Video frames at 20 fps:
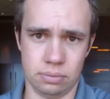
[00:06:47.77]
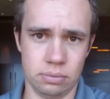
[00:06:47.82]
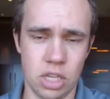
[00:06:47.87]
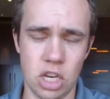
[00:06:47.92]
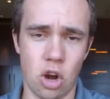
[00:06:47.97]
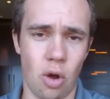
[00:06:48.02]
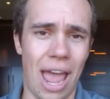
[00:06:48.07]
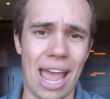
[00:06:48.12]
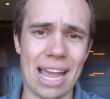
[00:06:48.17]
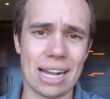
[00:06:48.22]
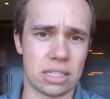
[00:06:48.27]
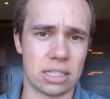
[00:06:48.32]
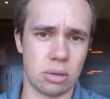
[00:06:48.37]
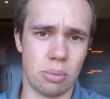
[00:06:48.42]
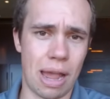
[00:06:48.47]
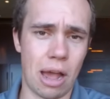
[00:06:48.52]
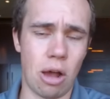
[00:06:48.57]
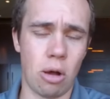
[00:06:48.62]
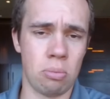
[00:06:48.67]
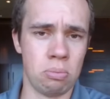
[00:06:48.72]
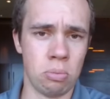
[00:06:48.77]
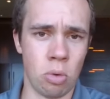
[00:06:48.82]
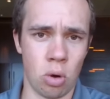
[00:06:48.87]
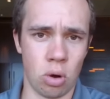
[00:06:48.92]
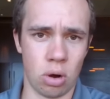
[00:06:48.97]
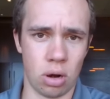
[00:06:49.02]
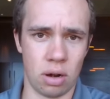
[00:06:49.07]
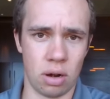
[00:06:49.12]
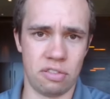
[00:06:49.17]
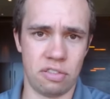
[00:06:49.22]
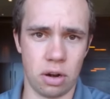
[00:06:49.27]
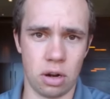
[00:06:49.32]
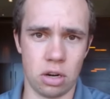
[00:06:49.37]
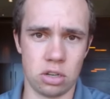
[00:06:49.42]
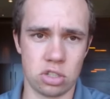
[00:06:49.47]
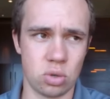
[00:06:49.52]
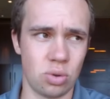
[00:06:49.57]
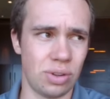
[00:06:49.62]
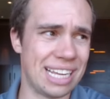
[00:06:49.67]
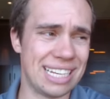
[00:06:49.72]
you know, X amount more for
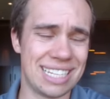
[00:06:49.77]
our school.